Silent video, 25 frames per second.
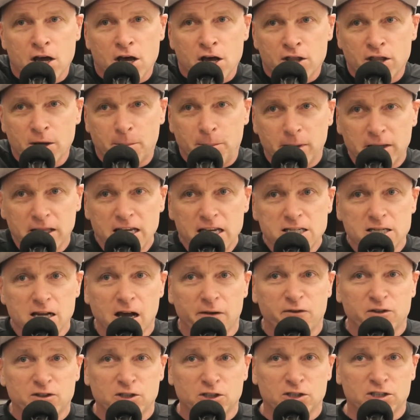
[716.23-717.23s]
The police
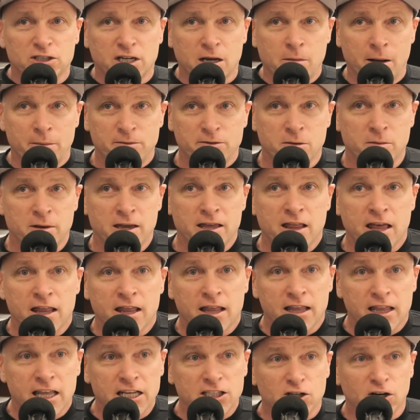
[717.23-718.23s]
officers come up to me and
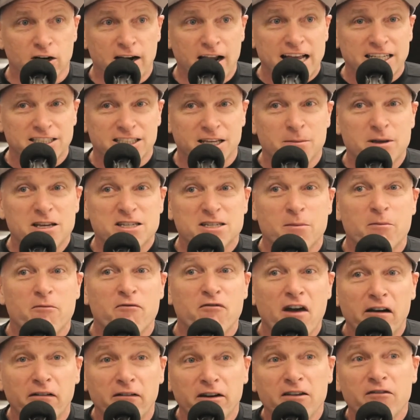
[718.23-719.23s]
then they start asking me some
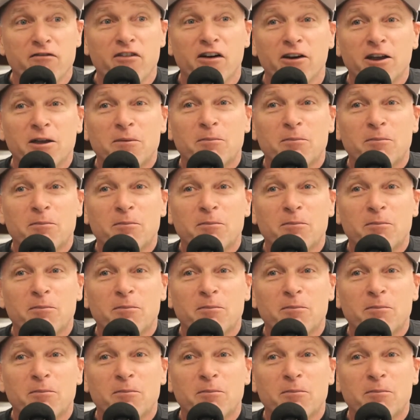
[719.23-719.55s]
very, very